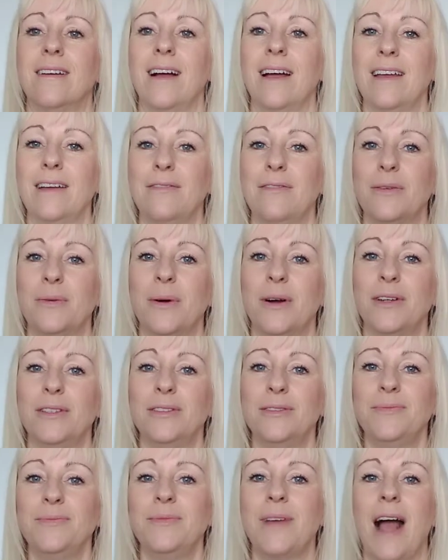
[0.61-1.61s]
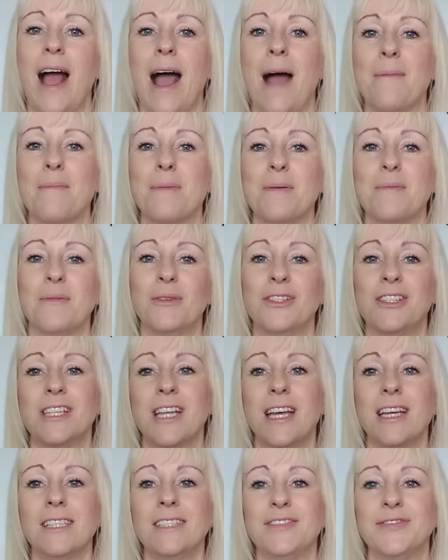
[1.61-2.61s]
Hey everyone, happy
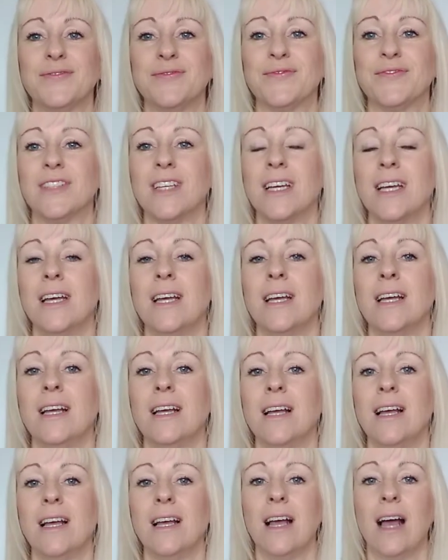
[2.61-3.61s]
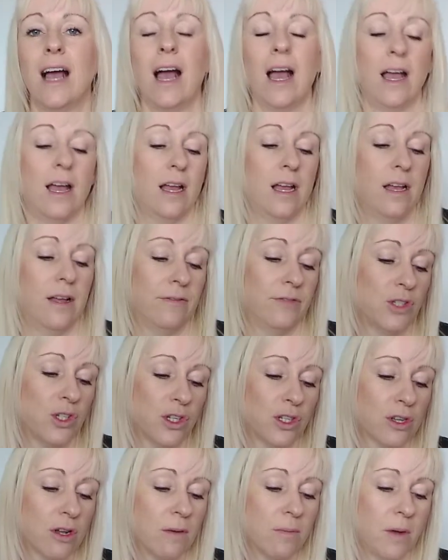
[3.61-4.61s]
Monday. I've
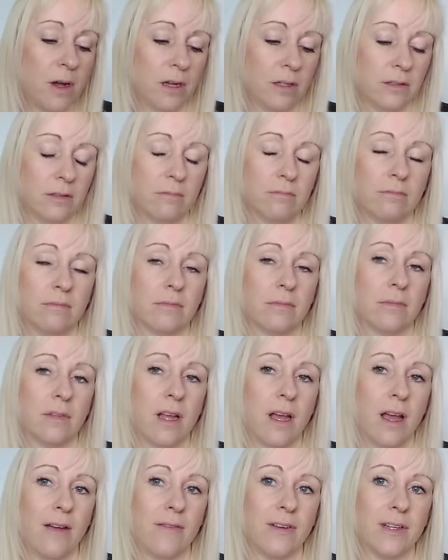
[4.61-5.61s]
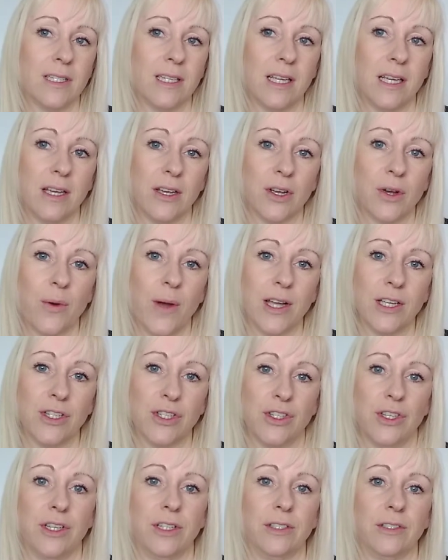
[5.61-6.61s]
just come on. I've had a
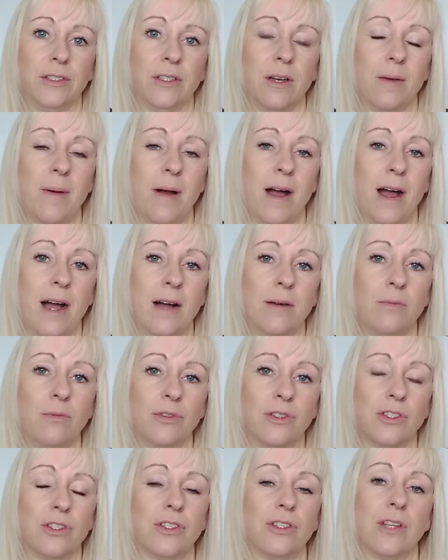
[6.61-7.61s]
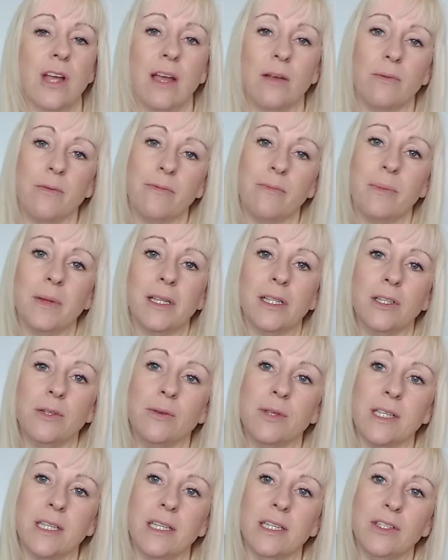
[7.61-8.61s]
question about how much I've been
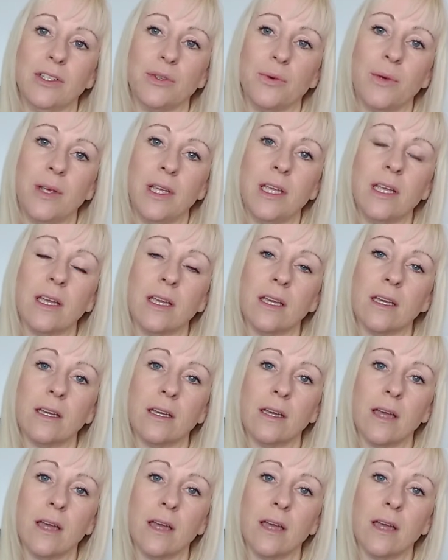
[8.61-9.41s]
losing each week.